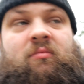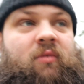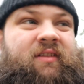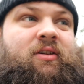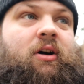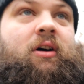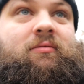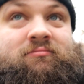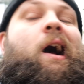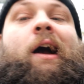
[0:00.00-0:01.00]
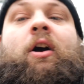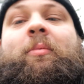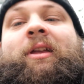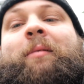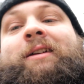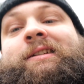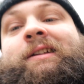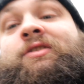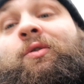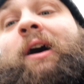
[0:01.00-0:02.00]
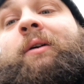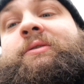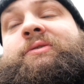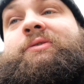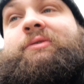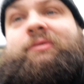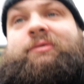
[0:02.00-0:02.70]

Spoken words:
I got to be there basically in 2 hours.